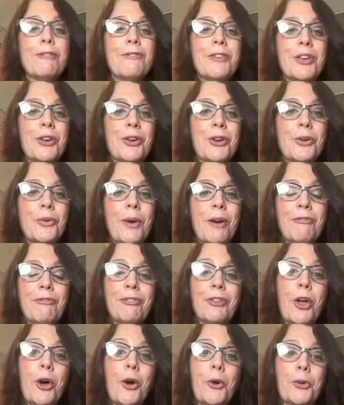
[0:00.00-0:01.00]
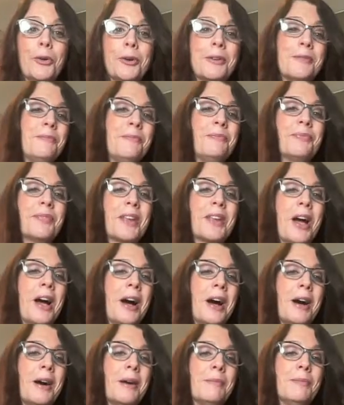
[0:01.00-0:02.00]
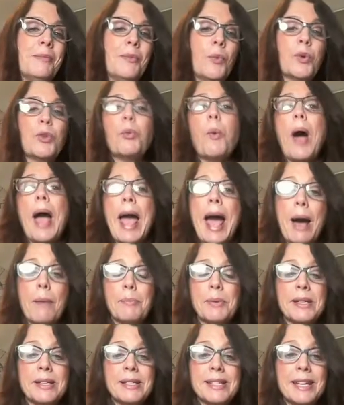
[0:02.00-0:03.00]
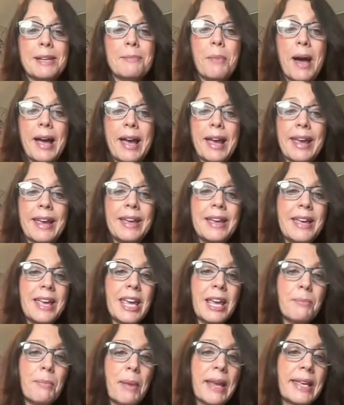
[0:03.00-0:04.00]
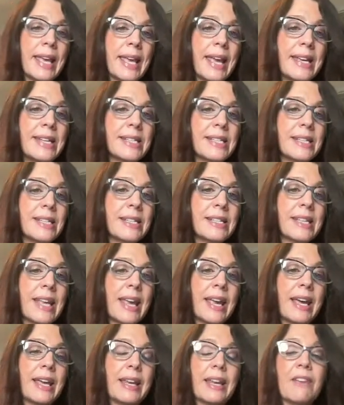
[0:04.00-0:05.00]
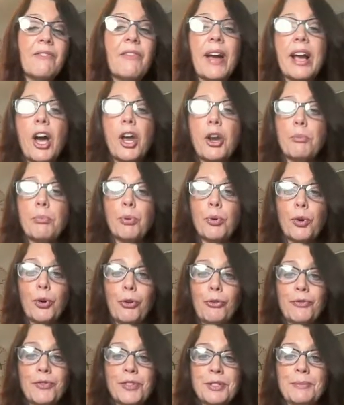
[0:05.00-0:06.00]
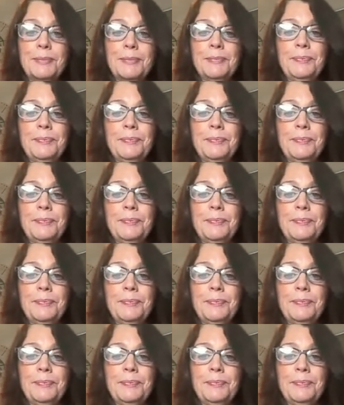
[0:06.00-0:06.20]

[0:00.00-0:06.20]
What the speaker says: of you afloat with what happens in my cases and if I got approved.